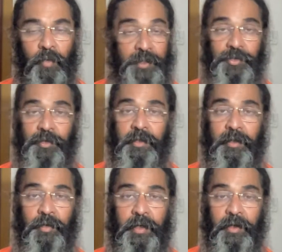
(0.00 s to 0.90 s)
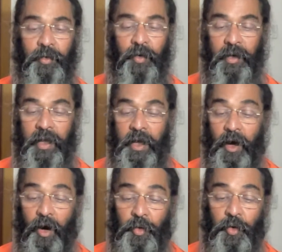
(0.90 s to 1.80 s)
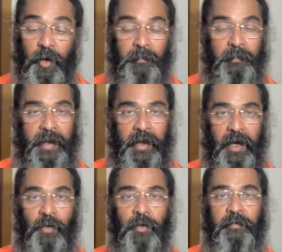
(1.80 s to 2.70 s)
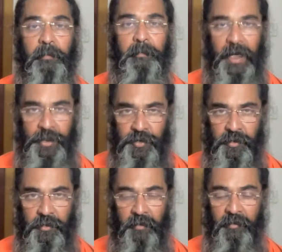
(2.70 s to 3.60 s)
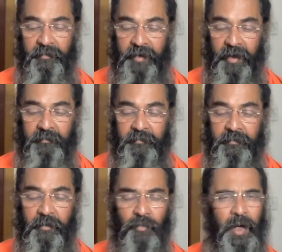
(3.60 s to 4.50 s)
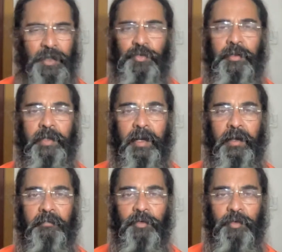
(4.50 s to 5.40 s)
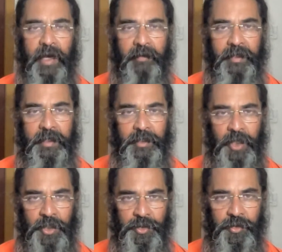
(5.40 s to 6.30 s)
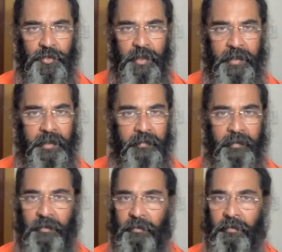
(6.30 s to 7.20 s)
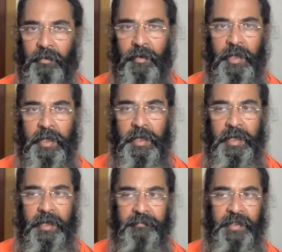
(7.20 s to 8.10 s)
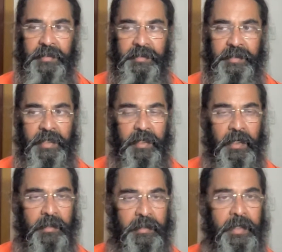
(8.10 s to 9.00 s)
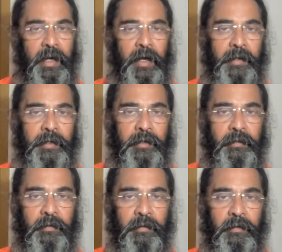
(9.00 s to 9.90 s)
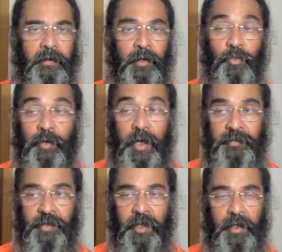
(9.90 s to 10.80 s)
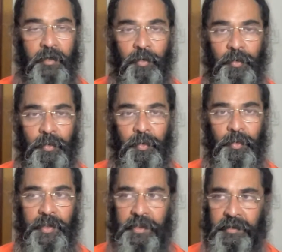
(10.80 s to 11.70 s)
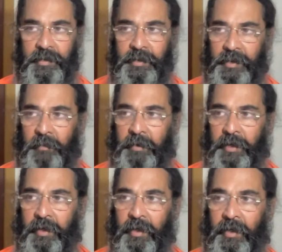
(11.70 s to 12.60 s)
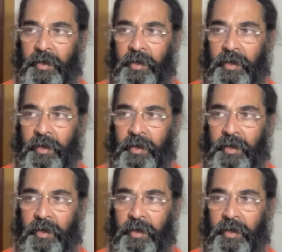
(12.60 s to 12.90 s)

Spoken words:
Why should they do it at all? Anukampaya, out of compassion, out of love. Why should they love? Do they have any intention to get anything? No. If they see an adhikari, a good acharya, a good guru, he sees somebody